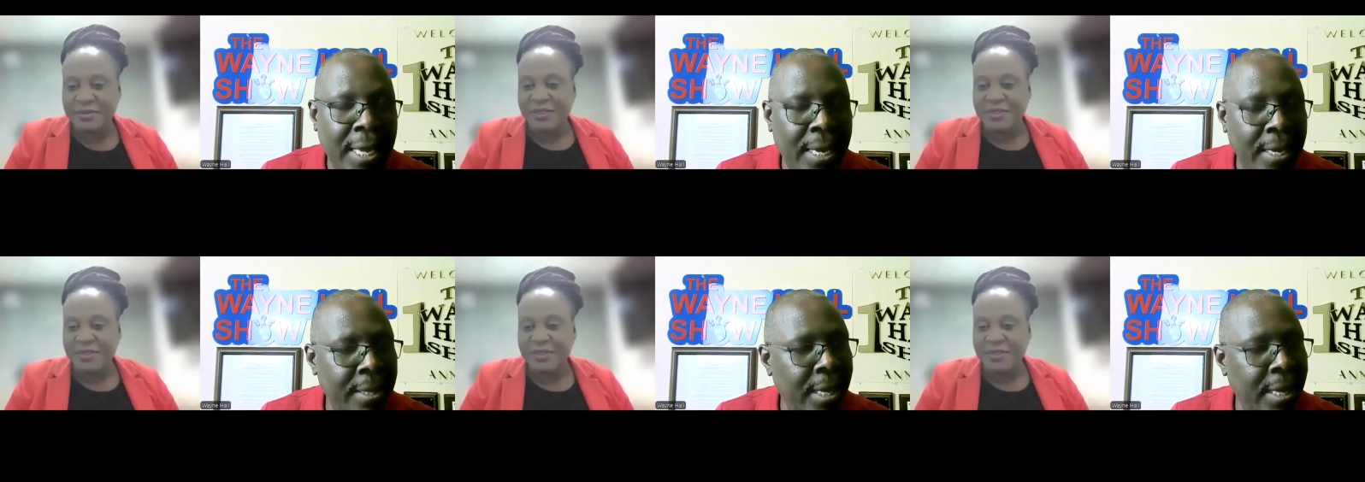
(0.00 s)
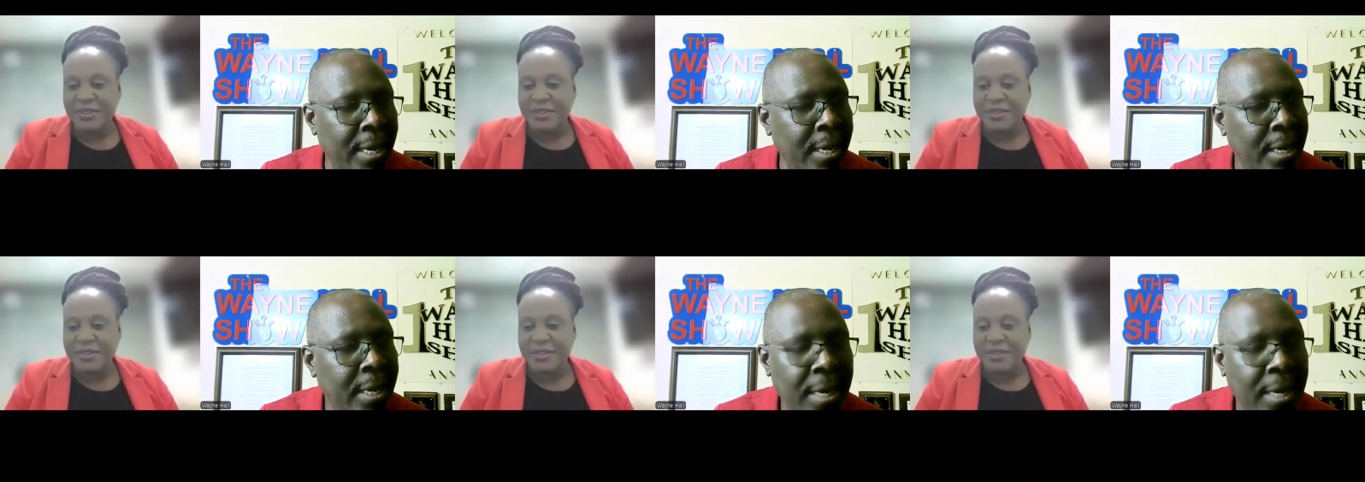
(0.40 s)
Speaker 1: the
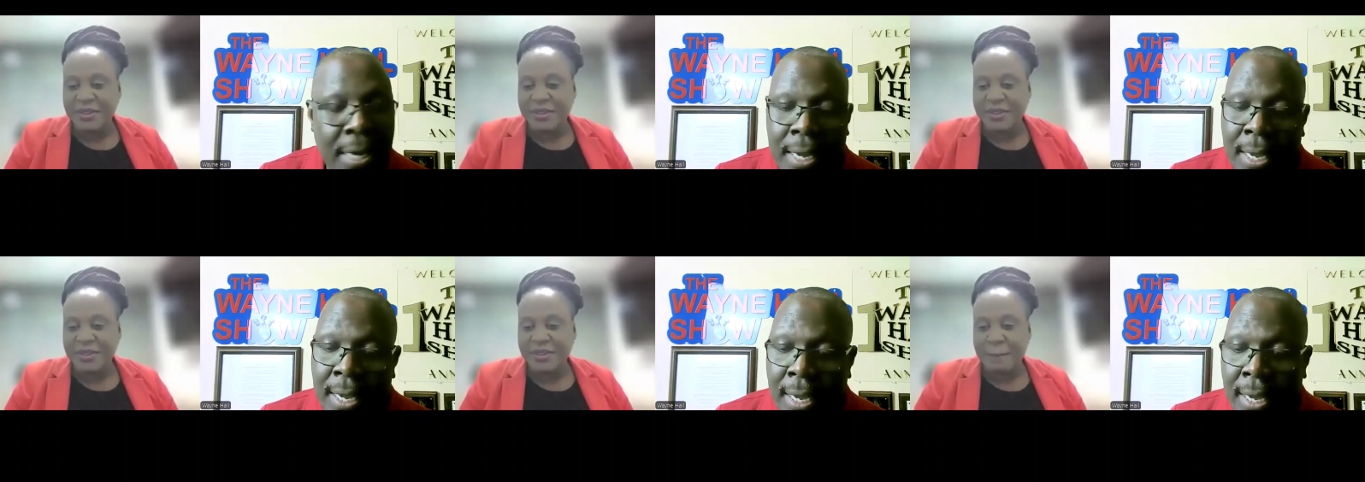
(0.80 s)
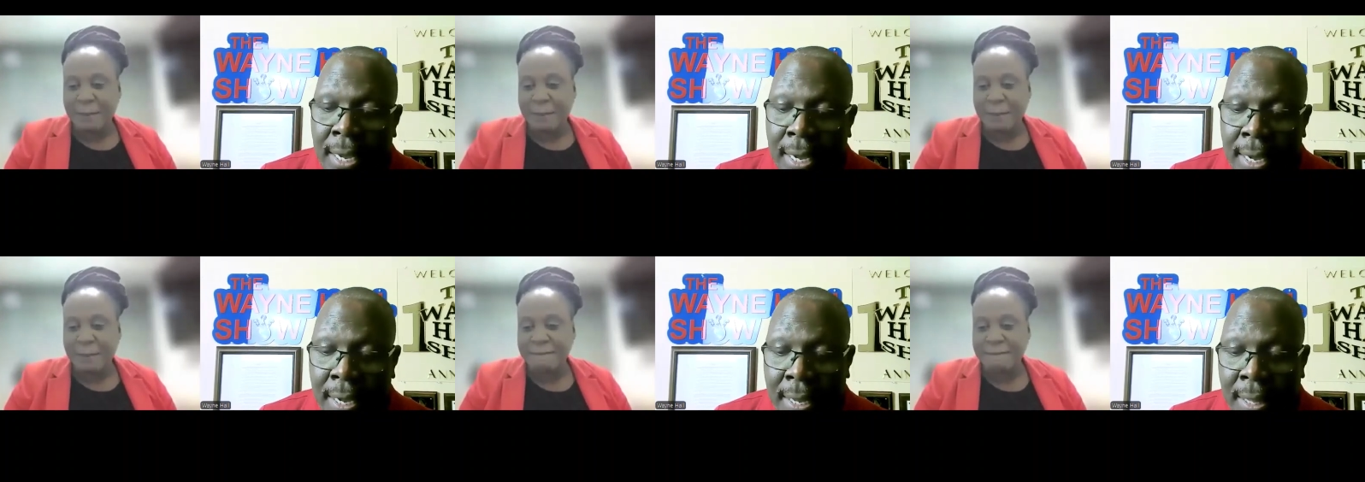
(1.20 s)
the
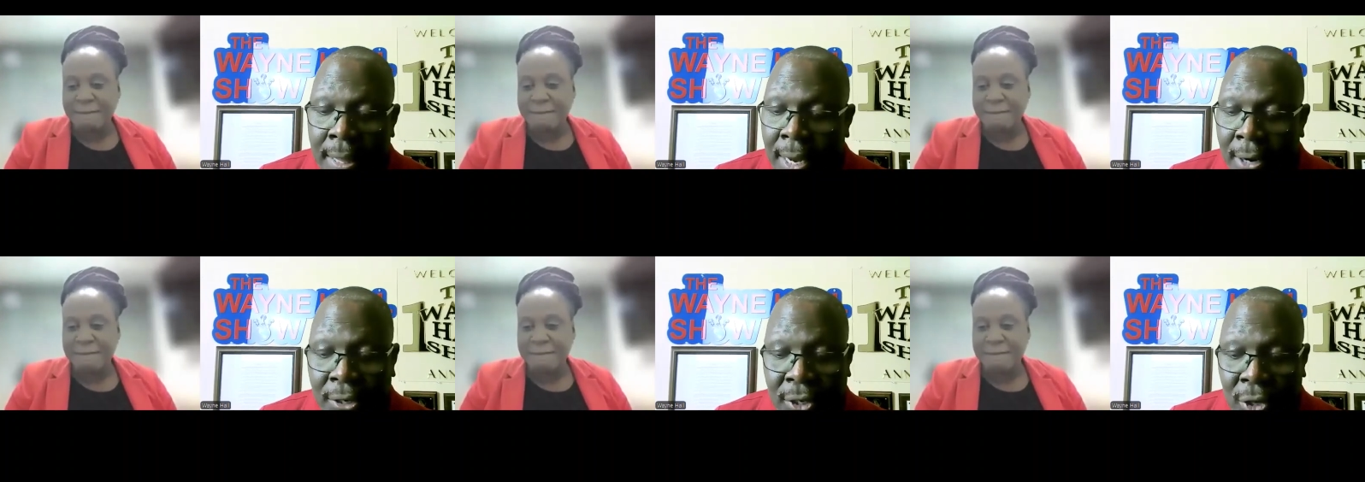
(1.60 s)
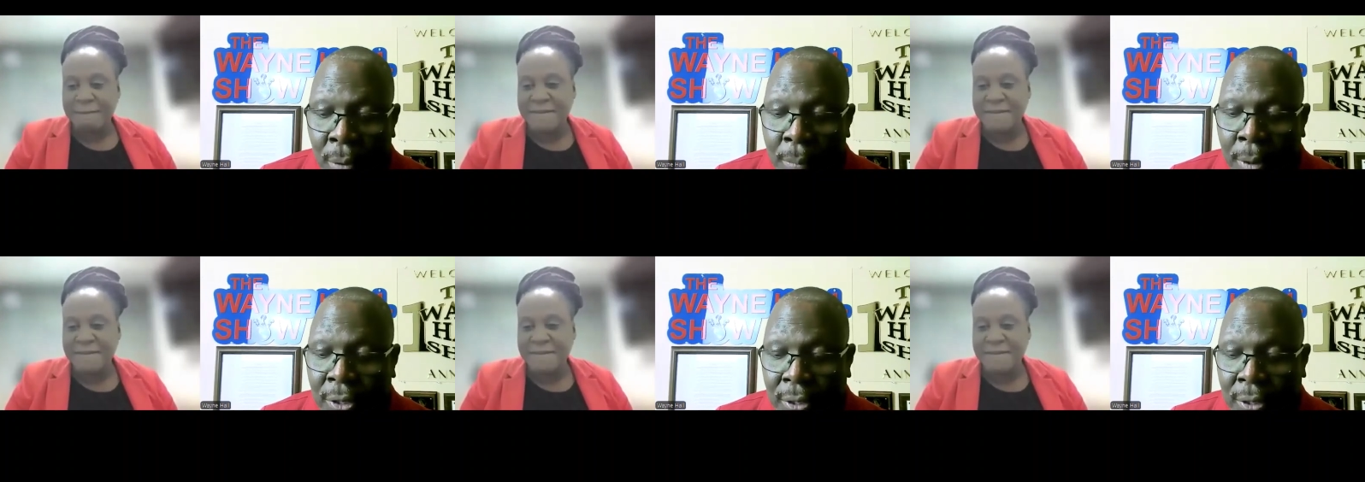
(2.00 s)

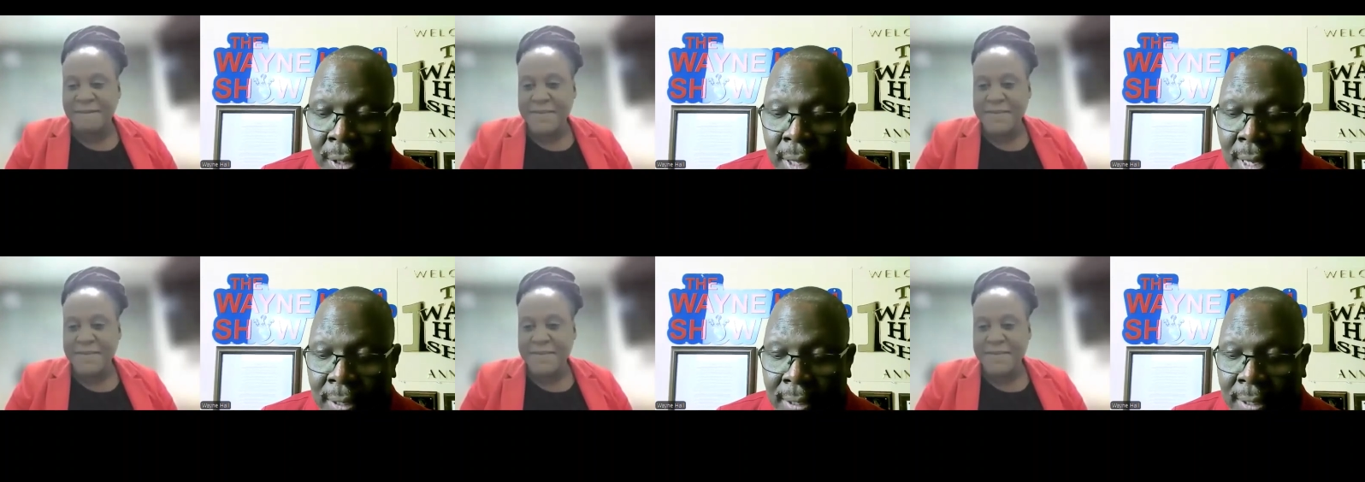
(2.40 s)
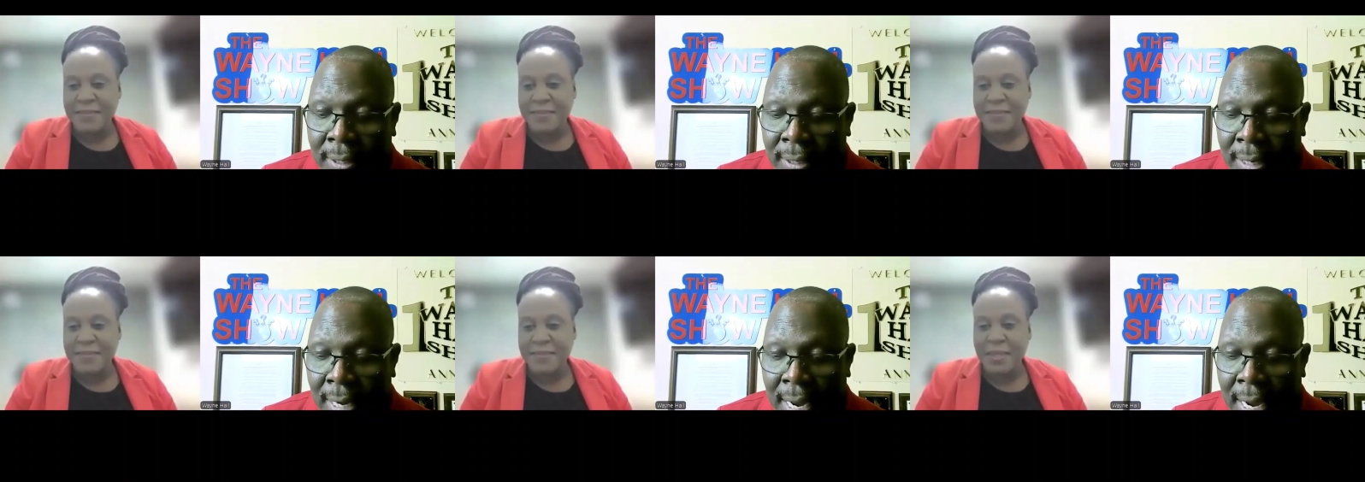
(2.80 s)
there's so much to
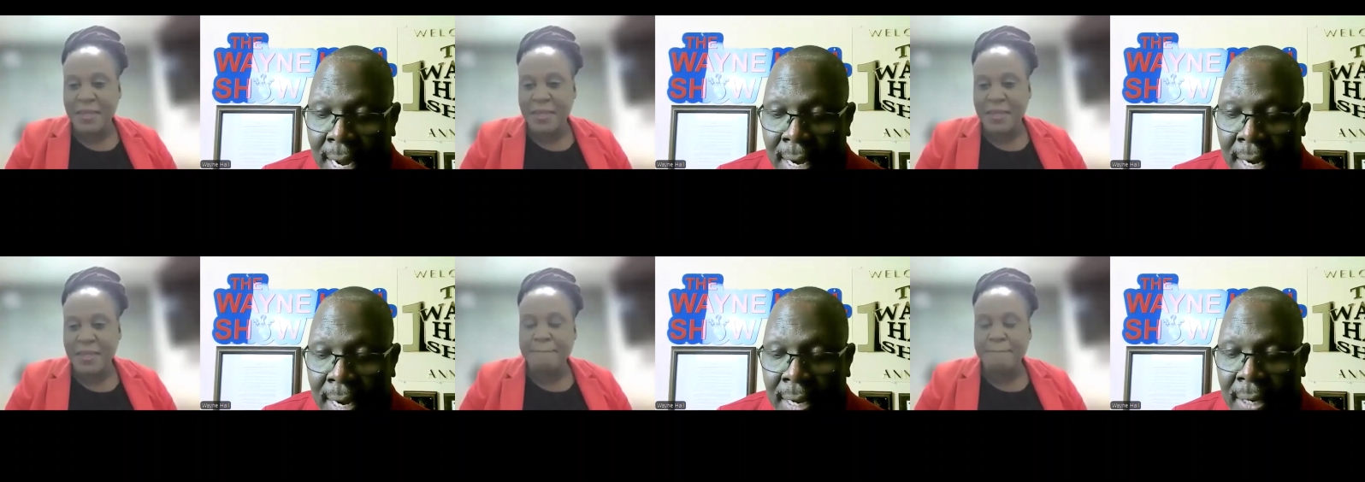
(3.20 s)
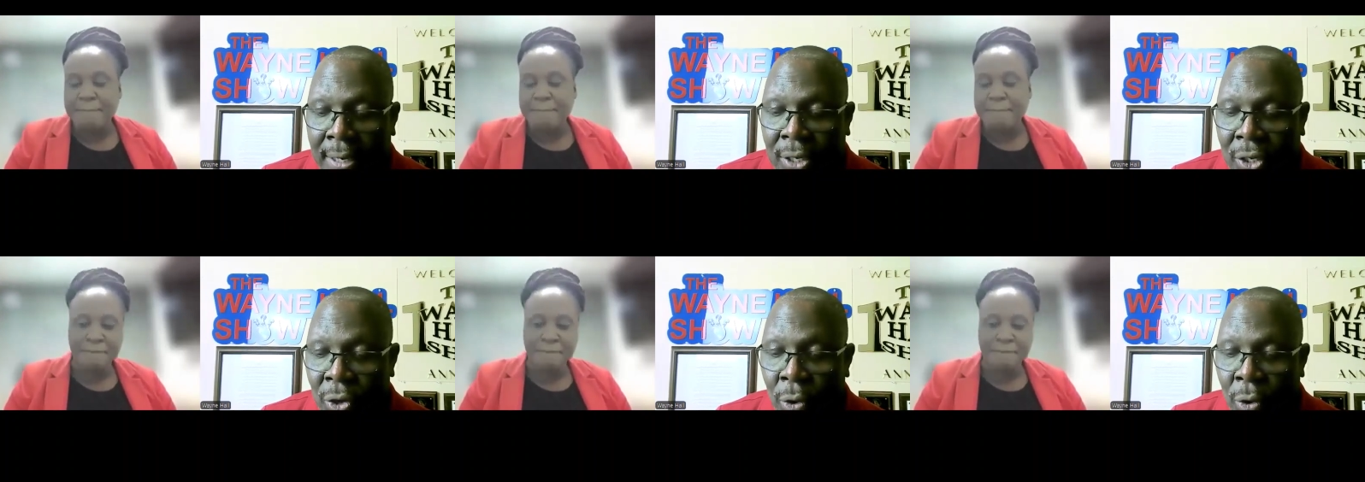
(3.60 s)
this and